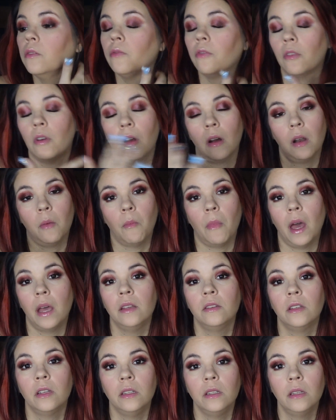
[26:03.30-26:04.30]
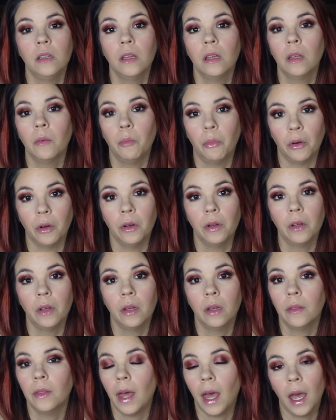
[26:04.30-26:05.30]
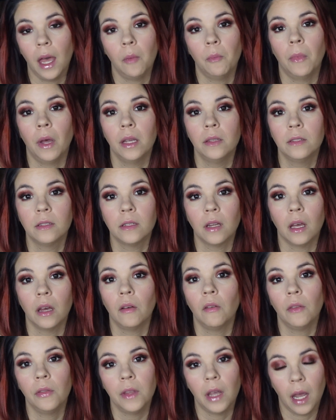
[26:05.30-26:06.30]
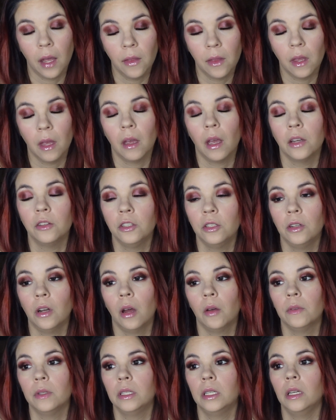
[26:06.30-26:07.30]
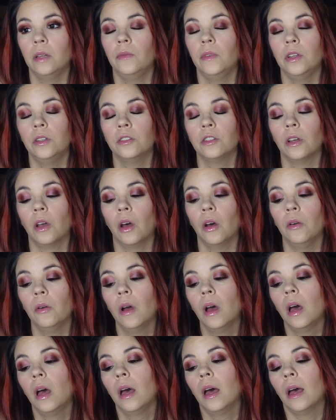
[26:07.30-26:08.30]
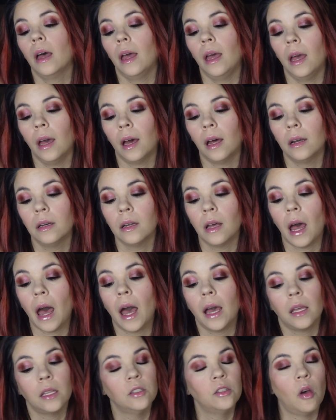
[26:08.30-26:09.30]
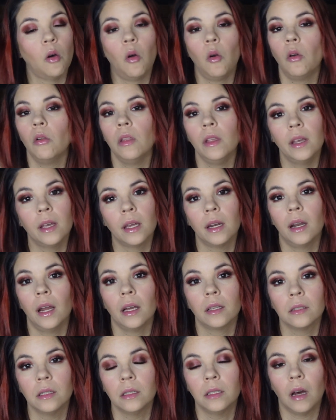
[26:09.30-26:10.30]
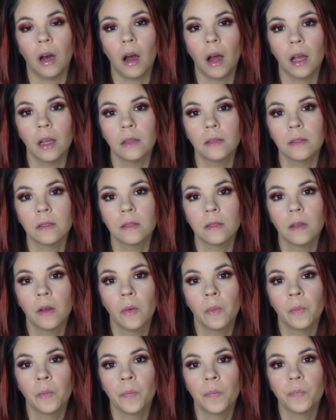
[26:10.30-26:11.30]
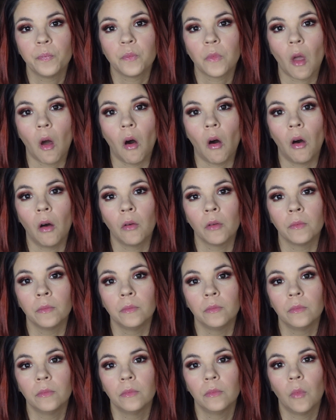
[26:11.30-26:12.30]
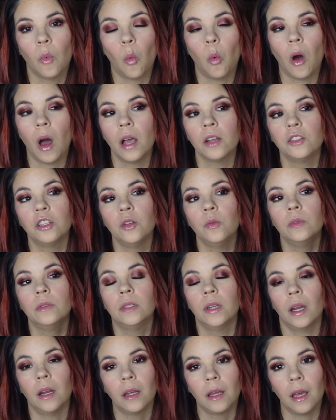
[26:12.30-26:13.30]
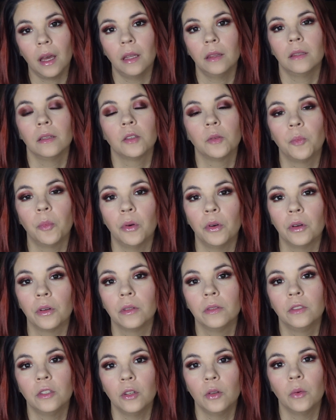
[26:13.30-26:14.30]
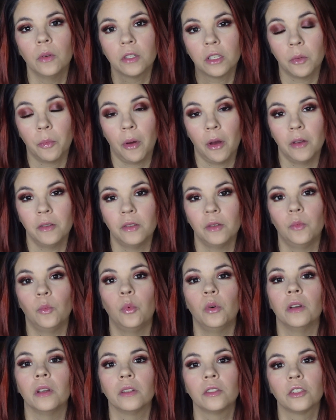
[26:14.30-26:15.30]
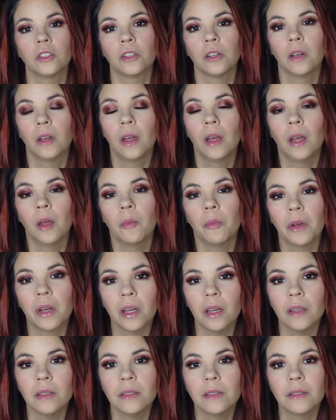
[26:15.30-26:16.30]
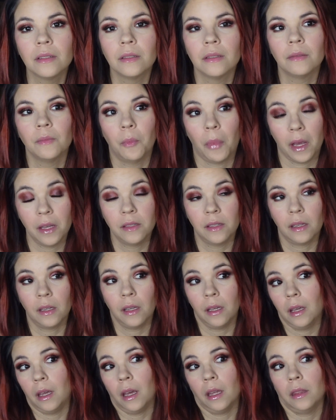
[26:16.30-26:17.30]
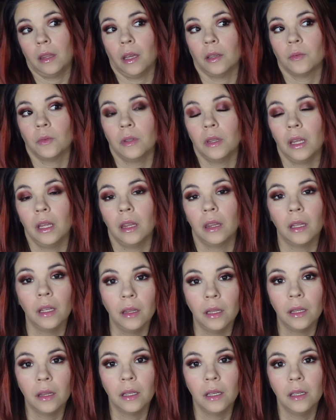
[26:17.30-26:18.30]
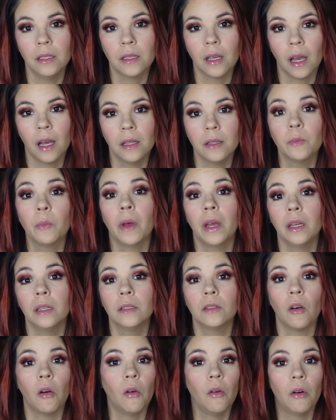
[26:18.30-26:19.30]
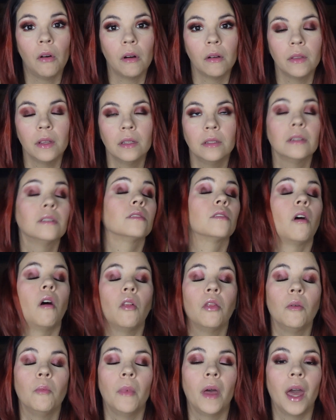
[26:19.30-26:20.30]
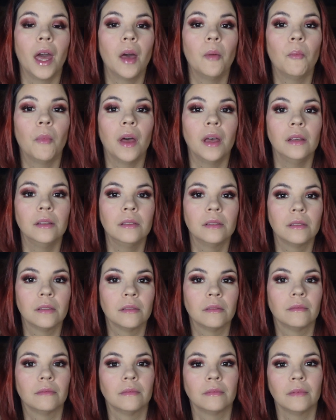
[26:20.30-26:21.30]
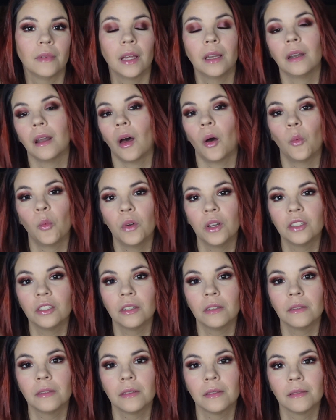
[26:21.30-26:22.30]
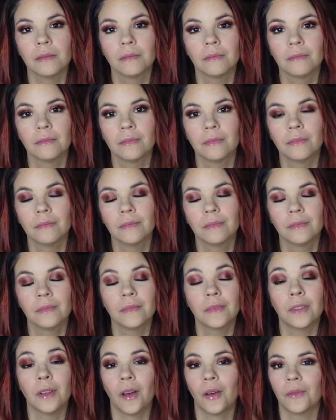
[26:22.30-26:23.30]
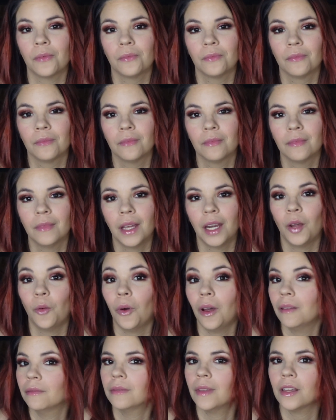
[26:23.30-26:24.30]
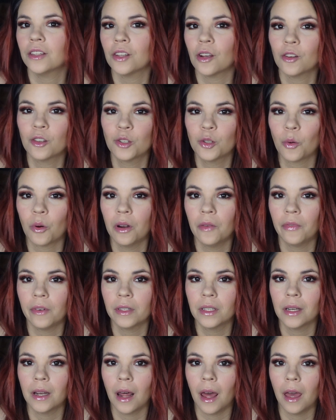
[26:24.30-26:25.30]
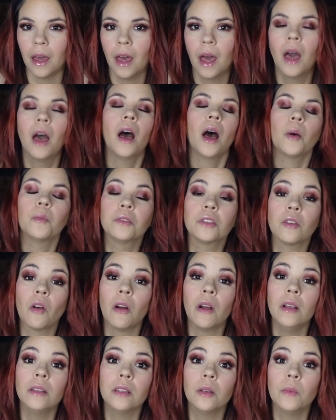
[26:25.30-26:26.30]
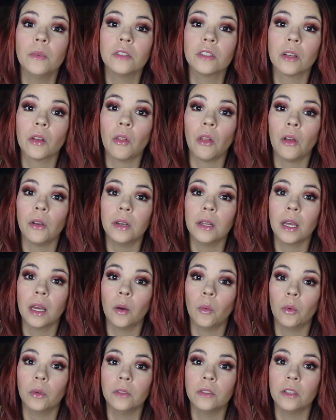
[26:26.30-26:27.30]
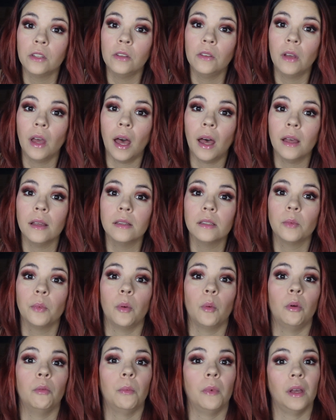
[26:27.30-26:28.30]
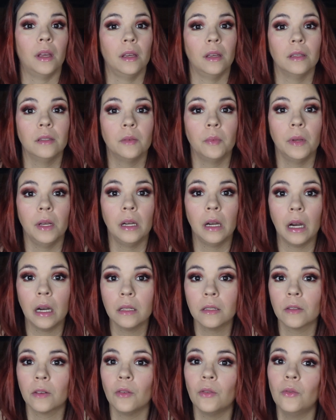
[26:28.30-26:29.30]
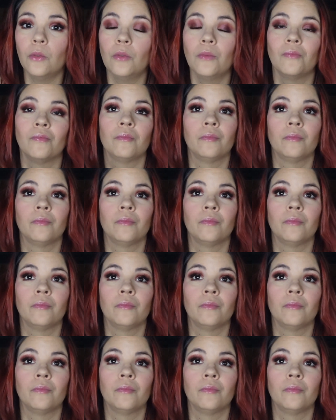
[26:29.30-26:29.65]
for an amazing book, The Handmaid's Tale, and as you know, the TV show. And I can totally connect the dots on why she would dedicate this book to a supposed witch. Because basically that's what they think that these handmaids are. They just call them handmaids and not witches. So anyway, that's our story for today. I'm sorry it took me so long to get one to you guys, but with my kids being out of school,